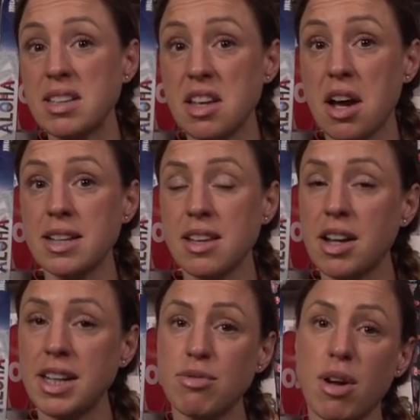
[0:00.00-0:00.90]
size,
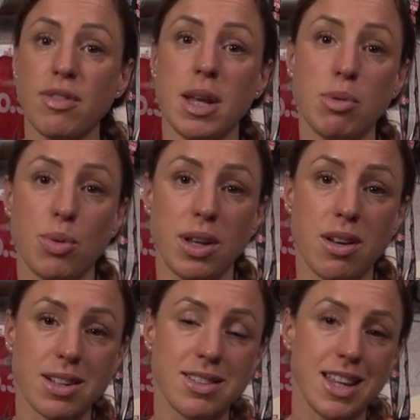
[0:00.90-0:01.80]
I need roughly between
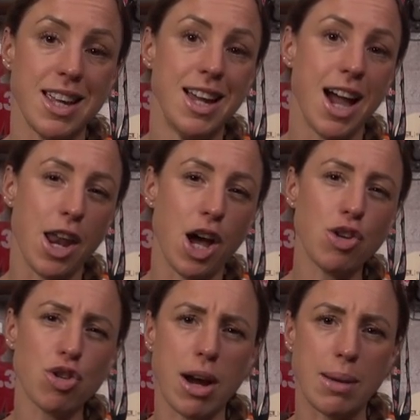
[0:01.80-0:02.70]
90 and
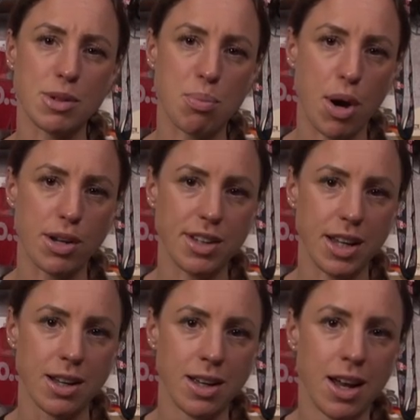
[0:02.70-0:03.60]
100 grams of
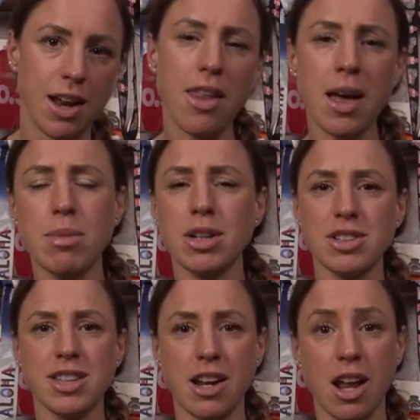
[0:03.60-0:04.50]
protein. Now, that might
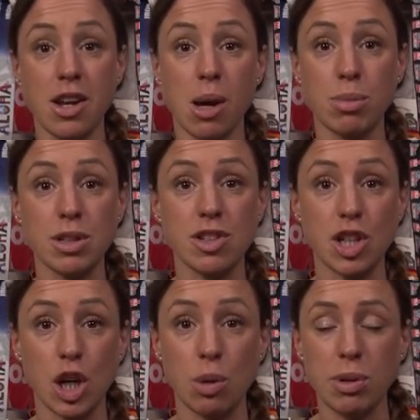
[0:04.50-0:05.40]
just sound like numbers
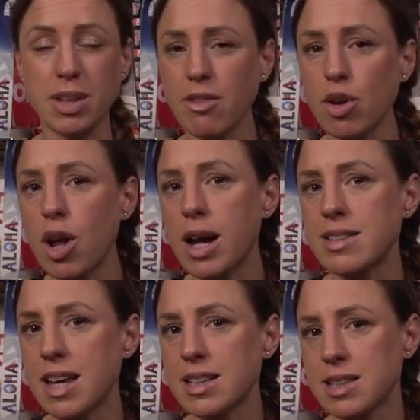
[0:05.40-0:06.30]
to you, but to give you an idea, a